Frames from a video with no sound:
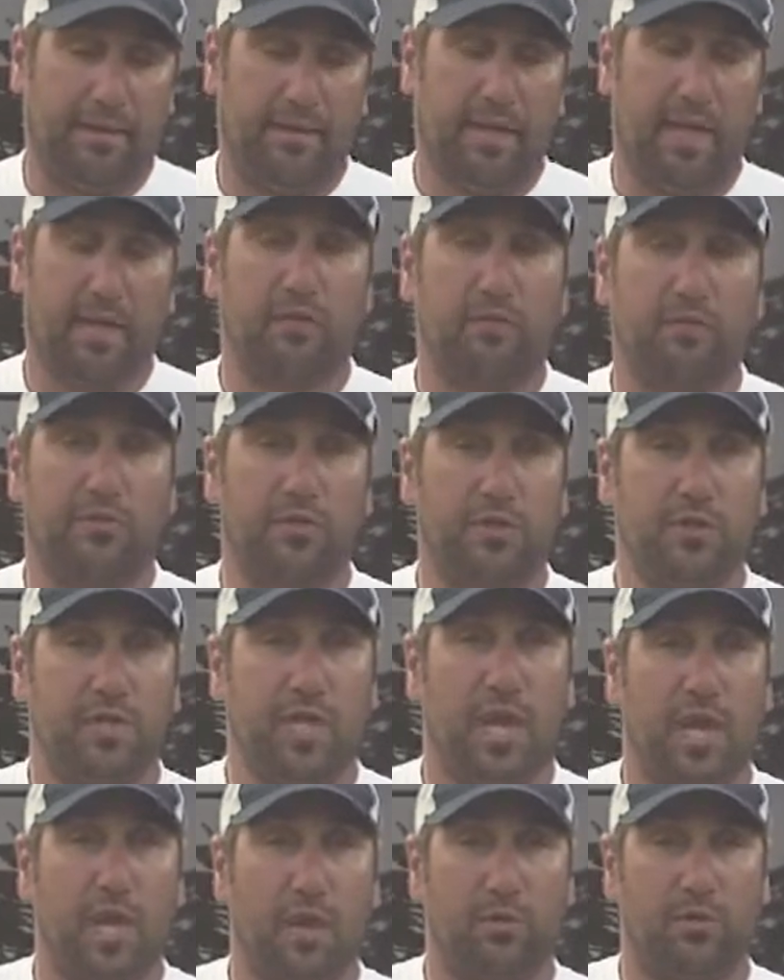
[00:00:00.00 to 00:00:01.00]
Then the first
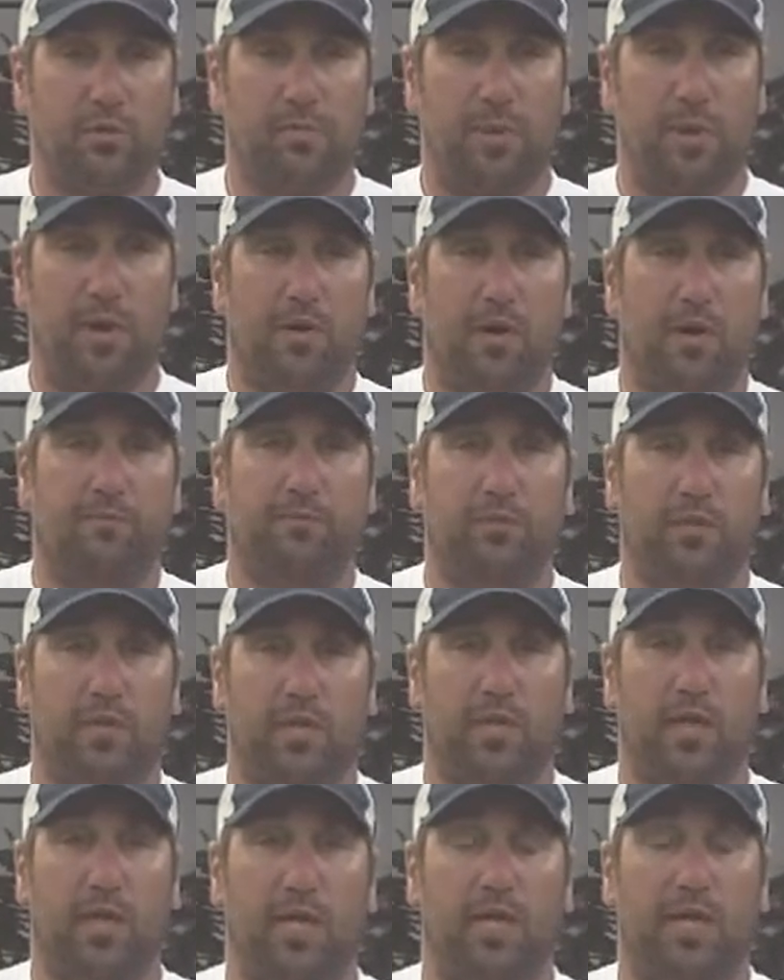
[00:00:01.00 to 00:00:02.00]
day I was paired up
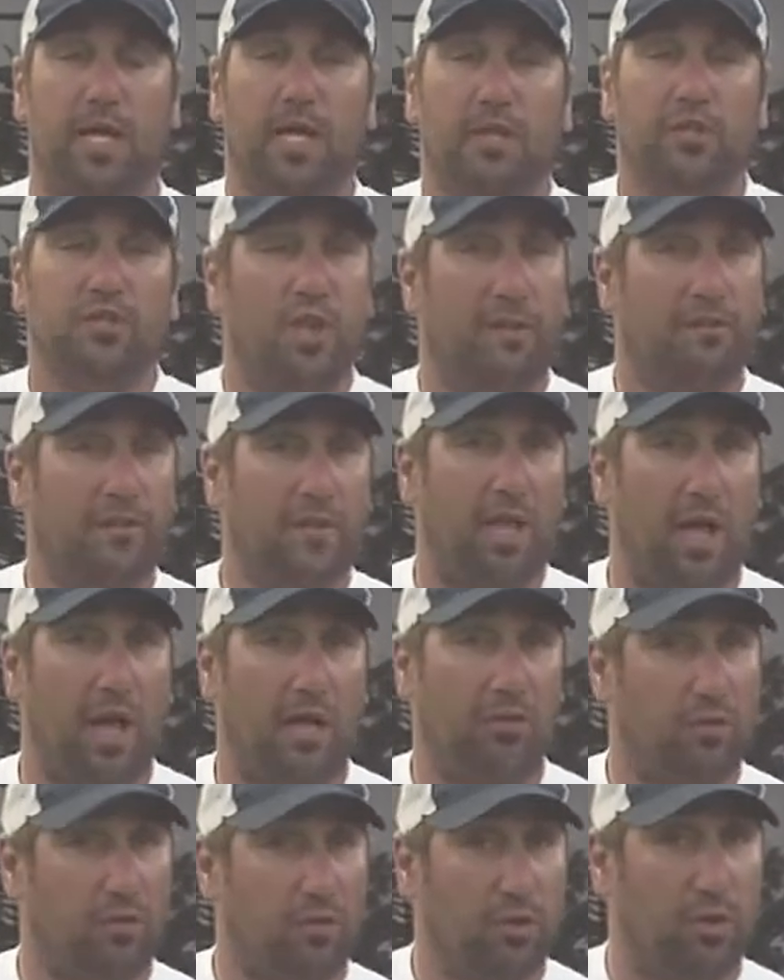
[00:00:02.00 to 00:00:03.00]
with Jeff
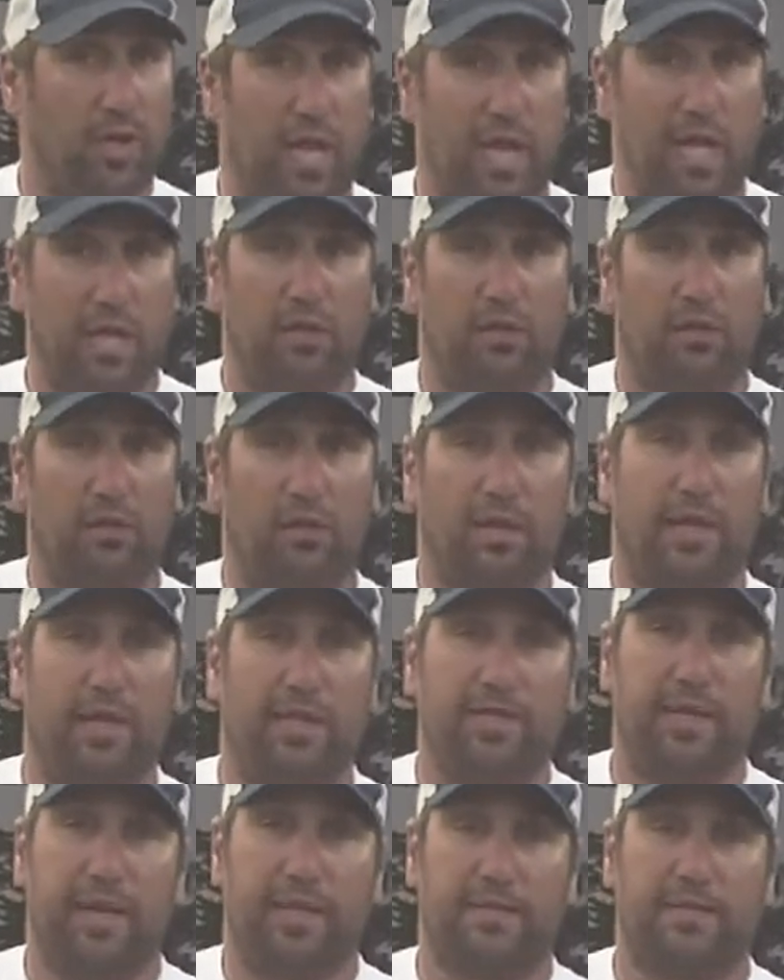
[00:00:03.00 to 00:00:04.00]
Cloud, good angler out
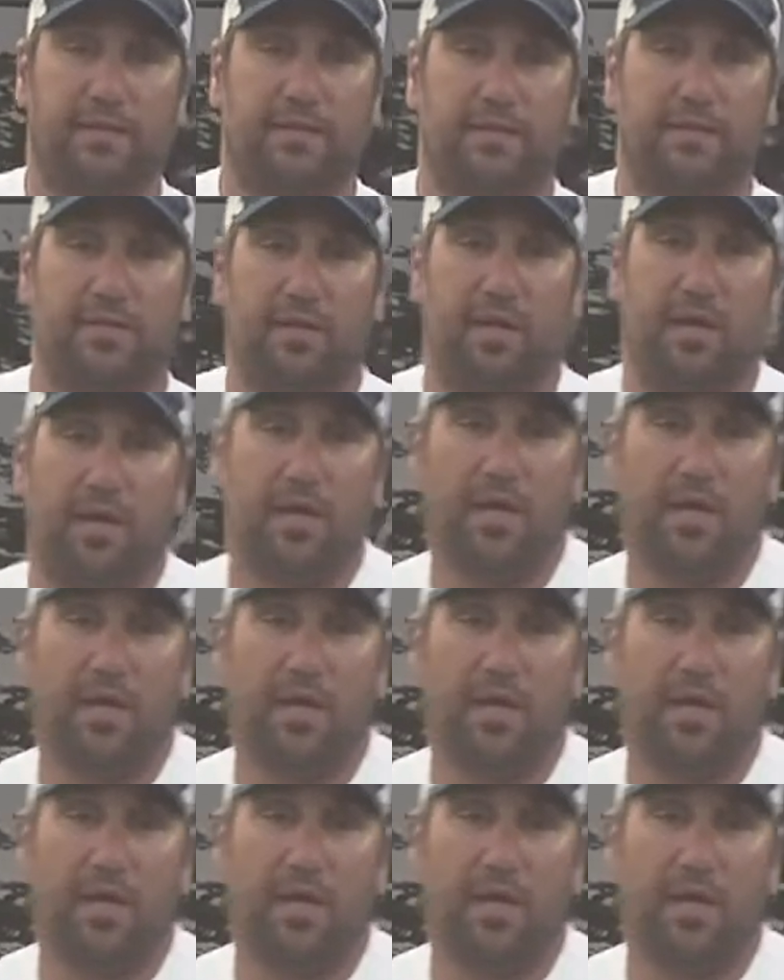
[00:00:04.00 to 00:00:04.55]
of Texas.